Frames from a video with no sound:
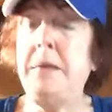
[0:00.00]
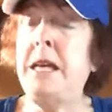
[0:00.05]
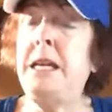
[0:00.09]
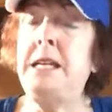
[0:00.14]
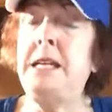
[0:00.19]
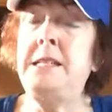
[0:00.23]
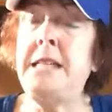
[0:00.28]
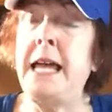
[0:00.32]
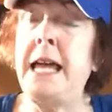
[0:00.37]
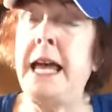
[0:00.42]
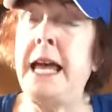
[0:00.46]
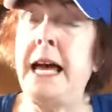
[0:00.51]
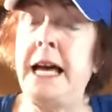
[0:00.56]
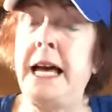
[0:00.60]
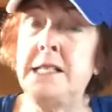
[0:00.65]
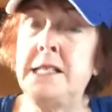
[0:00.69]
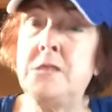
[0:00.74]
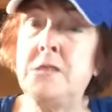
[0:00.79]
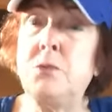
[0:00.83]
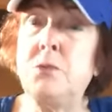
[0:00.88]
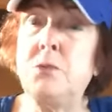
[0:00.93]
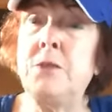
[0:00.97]
Many
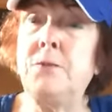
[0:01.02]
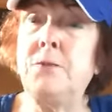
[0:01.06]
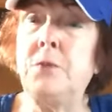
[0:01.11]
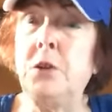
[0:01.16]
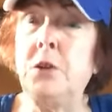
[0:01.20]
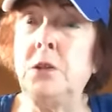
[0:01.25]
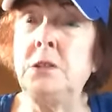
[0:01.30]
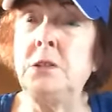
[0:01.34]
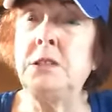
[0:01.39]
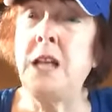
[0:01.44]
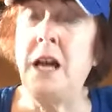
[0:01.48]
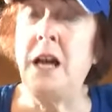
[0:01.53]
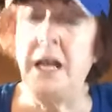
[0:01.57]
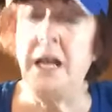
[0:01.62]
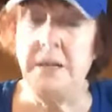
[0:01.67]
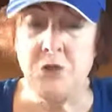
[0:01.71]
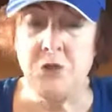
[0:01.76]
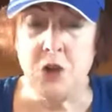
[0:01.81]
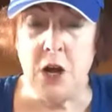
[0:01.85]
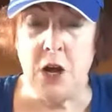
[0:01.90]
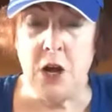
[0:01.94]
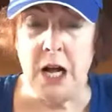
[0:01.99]
dads with full
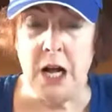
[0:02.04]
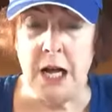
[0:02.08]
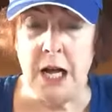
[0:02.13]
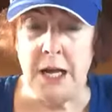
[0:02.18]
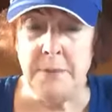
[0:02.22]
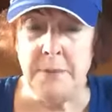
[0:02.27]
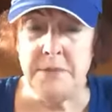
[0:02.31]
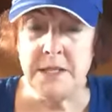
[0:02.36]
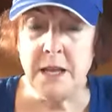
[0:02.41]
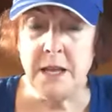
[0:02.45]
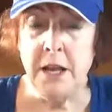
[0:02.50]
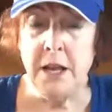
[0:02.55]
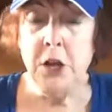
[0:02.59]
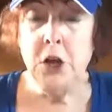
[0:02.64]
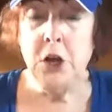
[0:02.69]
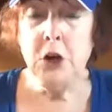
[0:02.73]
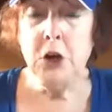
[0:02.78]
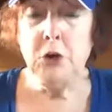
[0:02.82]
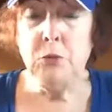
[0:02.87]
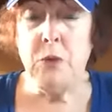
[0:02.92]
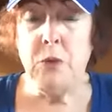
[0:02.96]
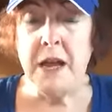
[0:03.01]
time jobs
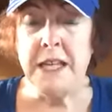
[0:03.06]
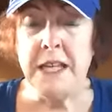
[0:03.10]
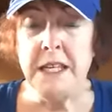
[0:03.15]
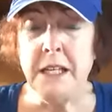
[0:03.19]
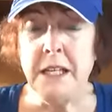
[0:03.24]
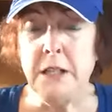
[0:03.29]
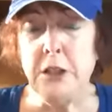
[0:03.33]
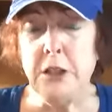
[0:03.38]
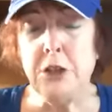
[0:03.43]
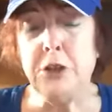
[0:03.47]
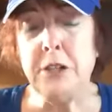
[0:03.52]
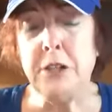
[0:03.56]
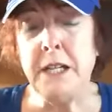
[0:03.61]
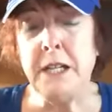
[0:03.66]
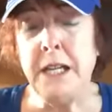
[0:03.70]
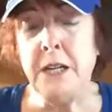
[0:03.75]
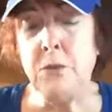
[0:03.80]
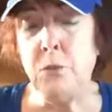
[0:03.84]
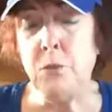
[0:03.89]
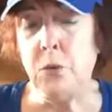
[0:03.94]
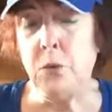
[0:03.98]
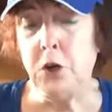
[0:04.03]
regularly
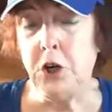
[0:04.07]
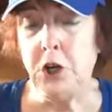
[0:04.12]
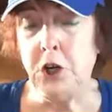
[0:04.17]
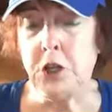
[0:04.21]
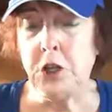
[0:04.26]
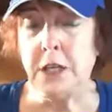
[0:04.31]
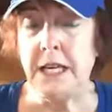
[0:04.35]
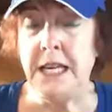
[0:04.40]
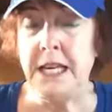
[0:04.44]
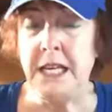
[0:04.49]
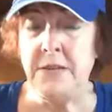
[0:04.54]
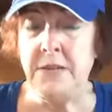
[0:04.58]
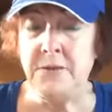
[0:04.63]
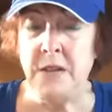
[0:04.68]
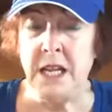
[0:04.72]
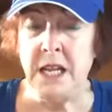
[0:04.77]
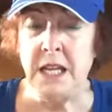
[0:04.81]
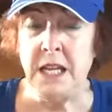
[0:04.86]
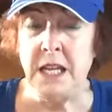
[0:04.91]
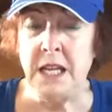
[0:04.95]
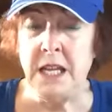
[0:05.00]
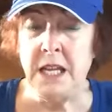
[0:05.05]
work
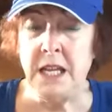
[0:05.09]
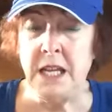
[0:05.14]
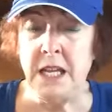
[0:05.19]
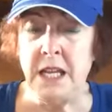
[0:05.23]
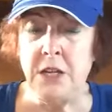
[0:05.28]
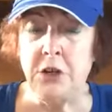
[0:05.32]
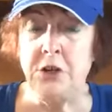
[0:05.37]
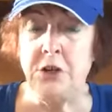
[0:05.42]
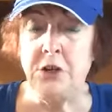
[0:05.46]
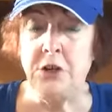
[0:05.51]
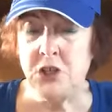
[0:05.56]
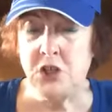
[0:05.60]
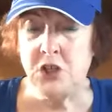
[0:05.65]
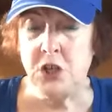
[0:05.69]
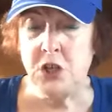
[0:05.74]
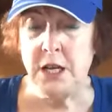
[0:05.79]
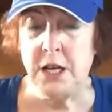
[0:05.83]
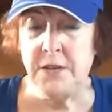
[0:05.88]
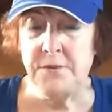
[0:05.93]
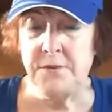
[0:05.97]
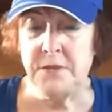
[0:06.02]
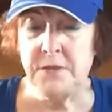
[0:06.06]
evening or
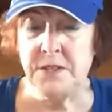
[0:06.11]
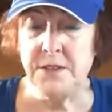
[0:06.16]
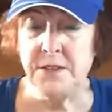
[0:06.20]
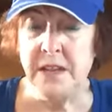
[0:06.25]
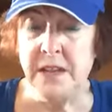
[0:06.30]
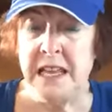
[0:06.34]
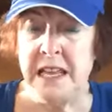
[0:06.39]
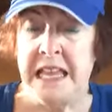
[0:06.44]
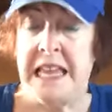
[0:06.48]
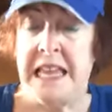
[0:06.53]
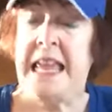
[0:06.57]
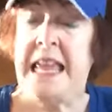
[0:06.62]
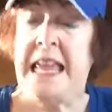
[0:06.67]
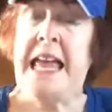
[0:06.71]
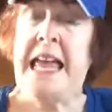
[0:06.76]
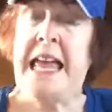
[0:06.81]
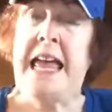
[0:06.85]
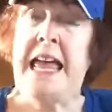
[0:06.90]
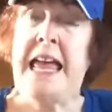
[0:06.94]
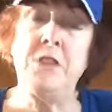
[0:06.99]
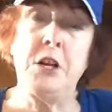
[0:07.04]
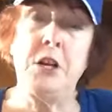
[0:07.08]
night shifts,
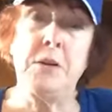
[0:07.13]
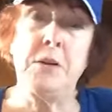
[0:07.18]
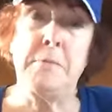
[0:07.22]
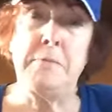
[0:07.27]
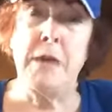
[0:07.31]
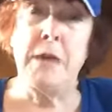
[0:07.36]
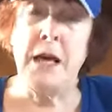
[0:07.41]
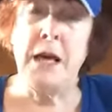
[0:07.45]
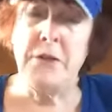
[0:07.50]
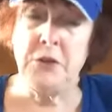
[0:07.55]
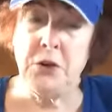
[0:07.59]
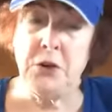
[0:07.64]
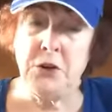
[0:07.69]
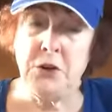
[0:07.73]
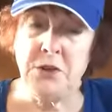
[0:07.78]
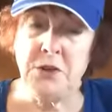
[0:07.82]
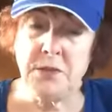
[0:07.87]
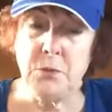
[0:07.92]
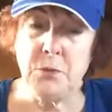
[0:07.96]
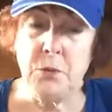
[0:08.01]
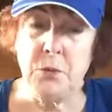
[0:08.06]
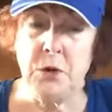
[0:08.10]
and their
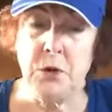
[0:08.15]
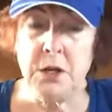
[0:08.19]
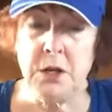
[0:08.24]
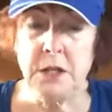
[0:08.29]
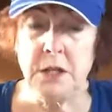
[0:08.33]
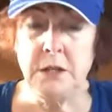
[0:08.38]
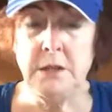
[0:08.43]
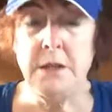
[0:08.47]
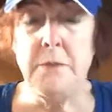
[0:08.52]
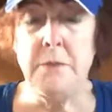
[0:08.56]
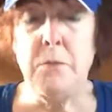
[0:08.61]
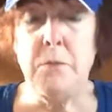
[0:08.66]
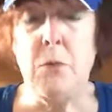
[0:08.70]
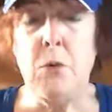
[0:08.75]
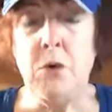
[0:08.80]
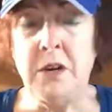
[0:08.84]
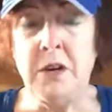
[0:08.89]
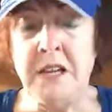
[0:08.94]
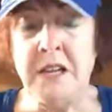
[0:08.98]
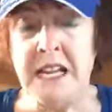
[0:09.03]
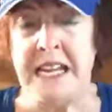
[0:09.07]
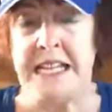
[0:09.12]
mothers work the
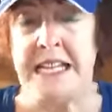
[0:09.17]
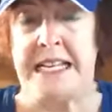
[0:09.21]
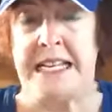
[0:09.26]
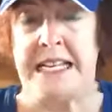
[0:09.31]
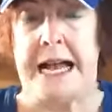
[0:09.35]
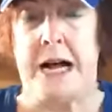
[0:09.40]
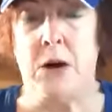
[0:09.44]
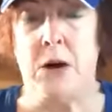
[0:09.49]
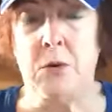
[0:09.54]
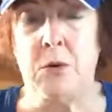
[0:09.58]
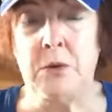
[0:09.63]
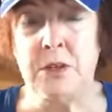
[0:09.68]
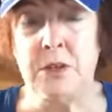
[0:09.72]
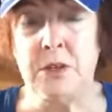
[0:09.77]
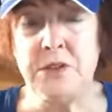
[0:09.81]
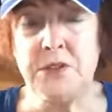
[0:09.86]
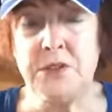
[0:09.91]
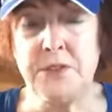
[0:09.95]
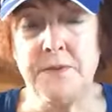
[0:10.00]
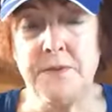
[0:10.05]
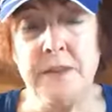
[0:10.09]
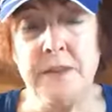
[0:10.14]
morning hours.